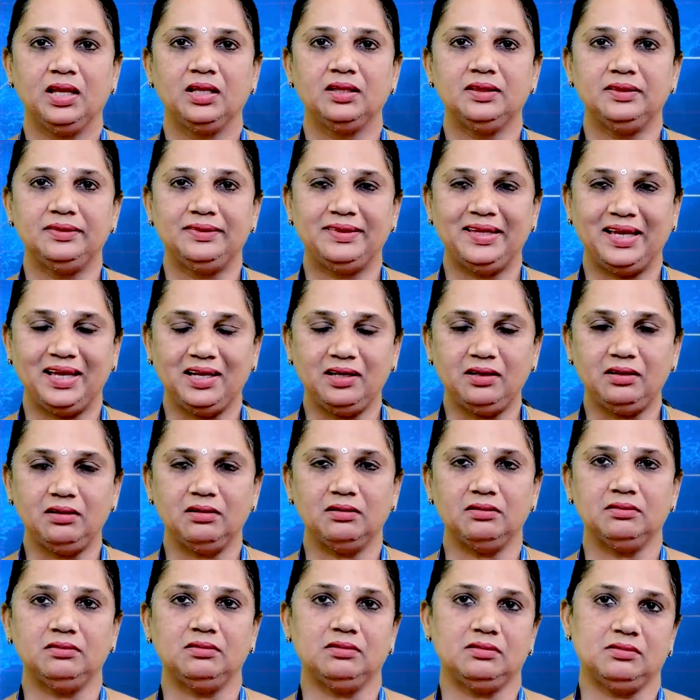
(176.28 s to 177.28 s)
then
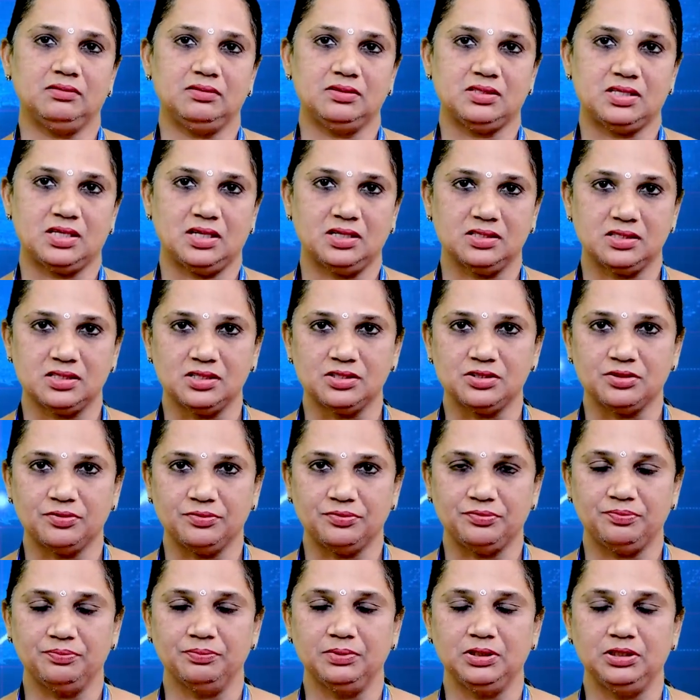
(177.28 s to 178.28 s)
the chances
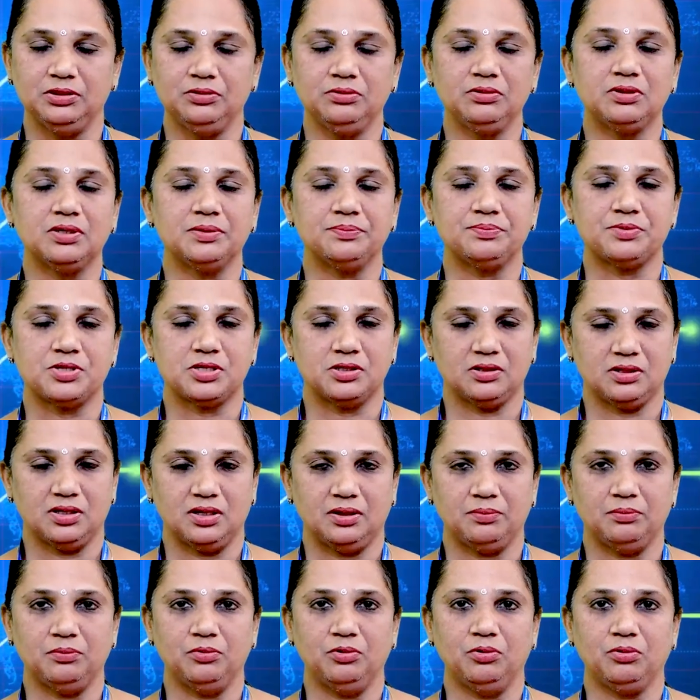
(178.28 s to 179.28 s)
of balloon rupture
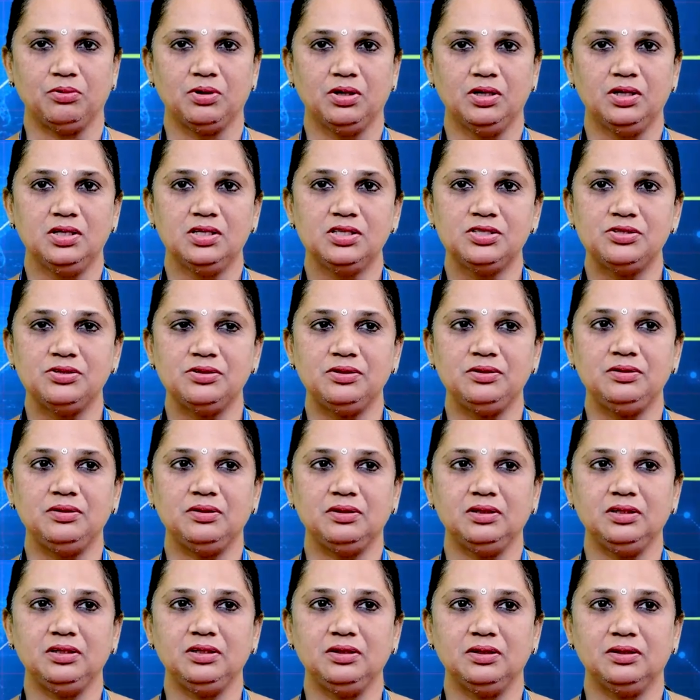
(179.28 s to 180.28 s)
are more. So
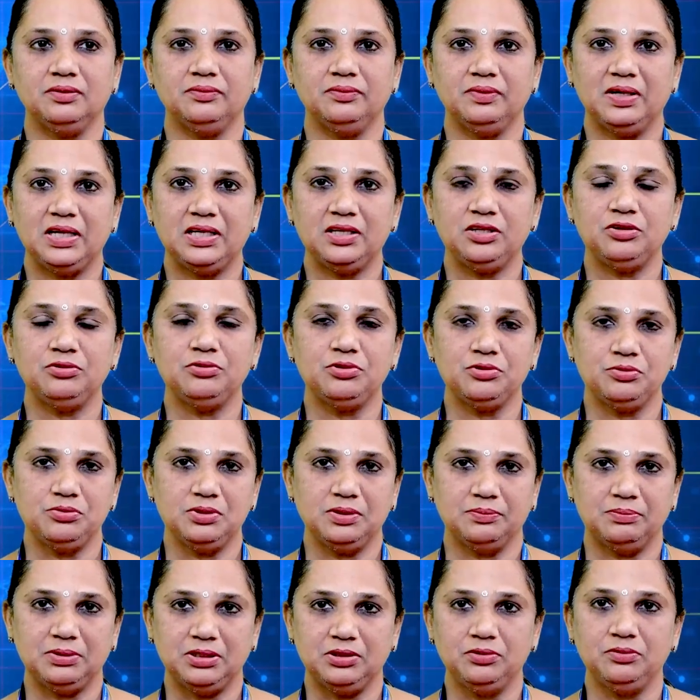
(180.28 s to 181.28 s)
when you do
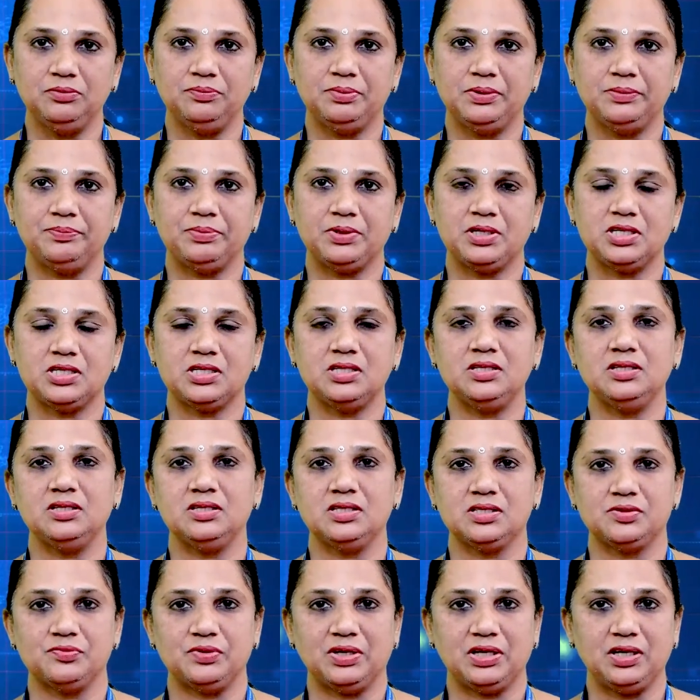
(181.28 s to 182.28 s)
the balloon preparation, it
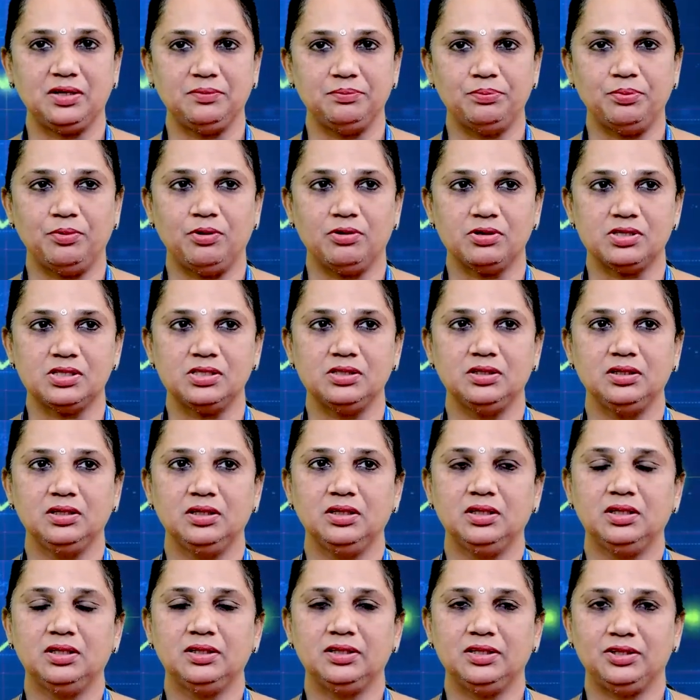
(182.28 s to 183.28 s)
is very important
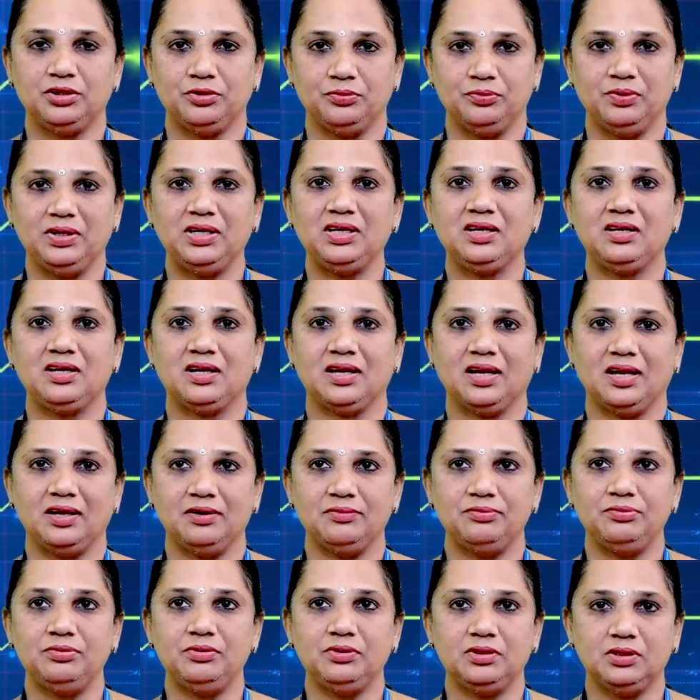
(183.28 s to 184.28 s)
that you're very careful